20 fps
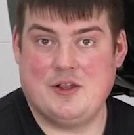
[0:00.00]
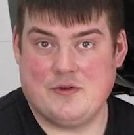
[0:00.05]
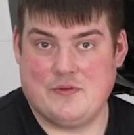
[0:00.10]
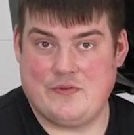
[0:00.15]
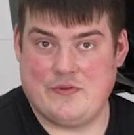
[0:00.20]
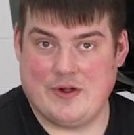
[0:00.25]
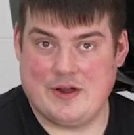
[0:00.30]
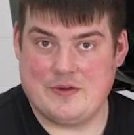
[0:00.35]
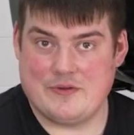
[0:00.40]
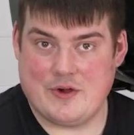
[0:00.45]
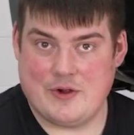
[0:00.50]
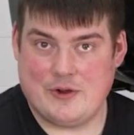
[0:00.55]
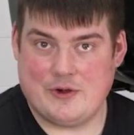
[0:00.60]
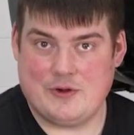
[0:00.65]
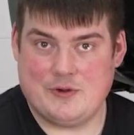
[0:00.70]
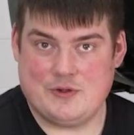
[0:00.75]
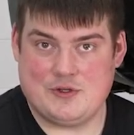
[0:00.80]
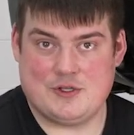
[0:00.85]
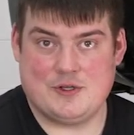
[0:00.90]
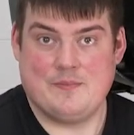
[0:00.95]
your front
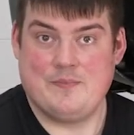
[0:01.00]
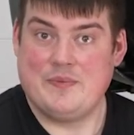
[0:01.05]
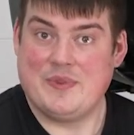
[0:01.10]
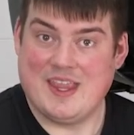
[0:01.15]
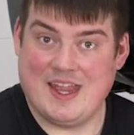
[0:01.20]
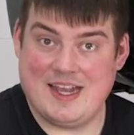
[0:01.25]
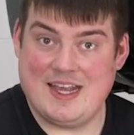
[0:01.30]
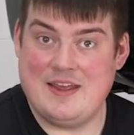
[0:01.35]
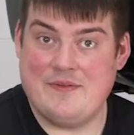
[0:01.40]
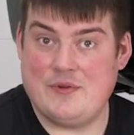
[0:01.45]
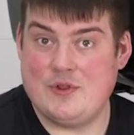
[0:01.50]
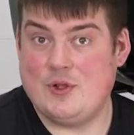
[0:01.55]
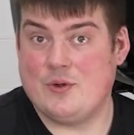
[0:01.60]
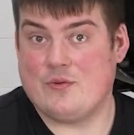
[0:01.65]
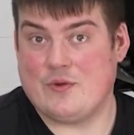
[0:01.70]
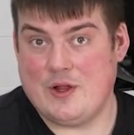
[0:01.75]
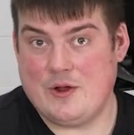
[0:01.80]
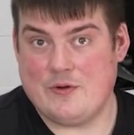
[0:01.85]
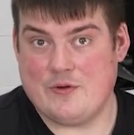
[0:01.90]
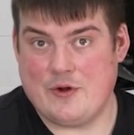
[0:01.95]
rotors and even your
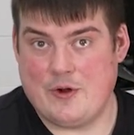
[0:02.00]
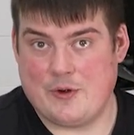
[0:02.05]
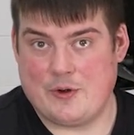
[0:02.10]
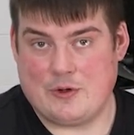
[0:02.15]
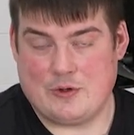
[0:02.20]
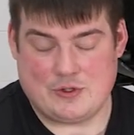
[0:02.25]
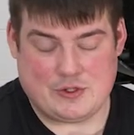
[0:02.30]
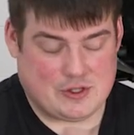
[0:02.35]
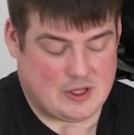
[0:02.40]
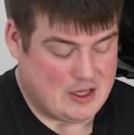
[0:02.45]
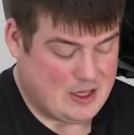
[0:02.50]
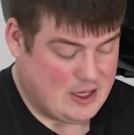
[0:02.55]
rear rotors,